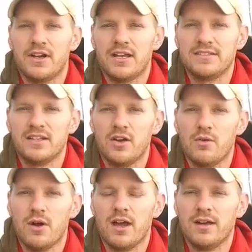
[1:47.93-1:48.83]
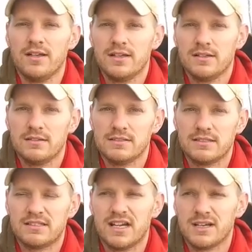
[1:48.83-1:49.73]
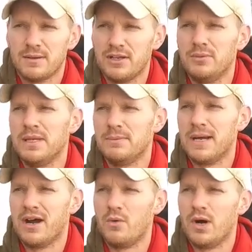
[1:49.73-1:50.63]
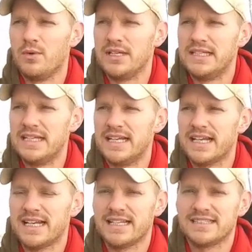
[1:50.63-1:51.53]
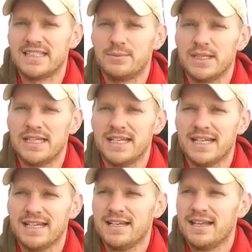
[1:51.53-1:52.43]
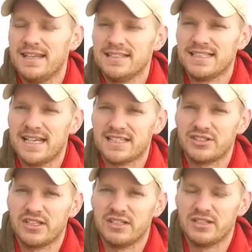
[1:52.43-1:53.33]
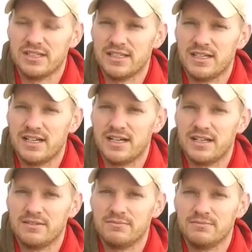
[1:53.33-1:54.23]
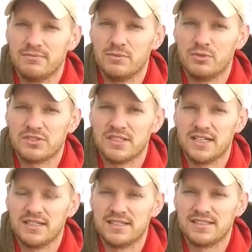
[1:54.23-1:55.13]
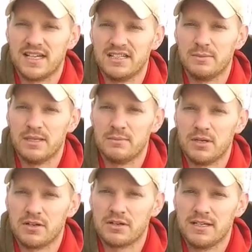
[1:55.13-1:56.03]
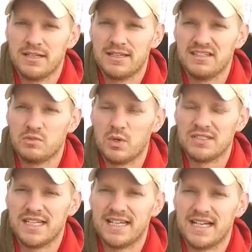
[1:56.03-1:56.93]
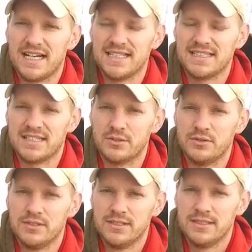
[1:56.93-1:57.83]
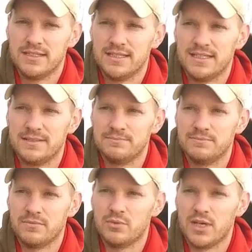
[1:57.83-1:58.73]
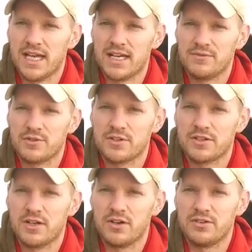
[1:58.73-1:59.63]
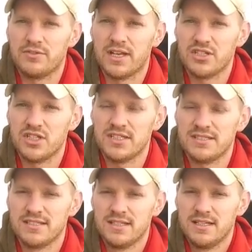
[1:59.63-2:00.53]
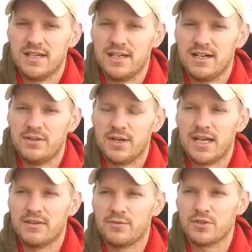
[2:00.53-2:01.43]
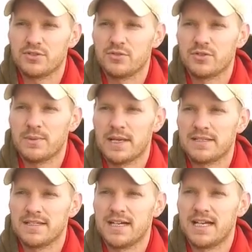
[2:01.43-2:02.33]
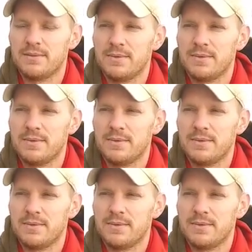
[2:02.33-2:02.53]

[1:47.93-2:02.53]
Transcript: right, so uh, talk a little bit about what we did, I guess, in the beginning. This actually uh, was not designed to be a barn. This was a high tunnel. Um, we had it for growing veggies. Uh, we had it for a short amount of time,